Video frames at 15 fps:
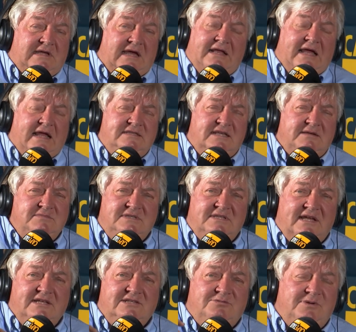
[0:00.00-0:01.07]
at some
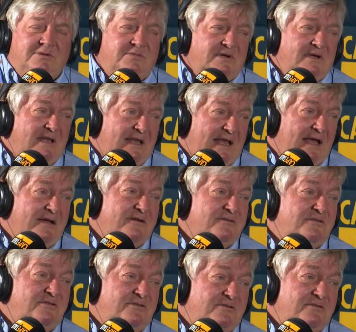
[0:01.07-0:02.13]
stage we were
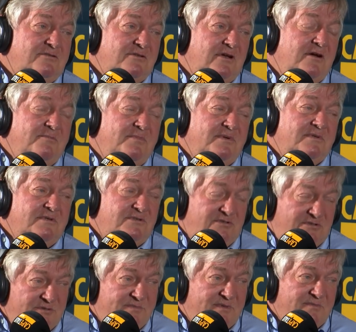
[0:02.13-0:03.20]
allowed to open
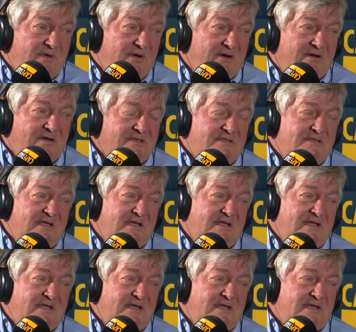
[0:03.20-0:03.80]
supermarkets.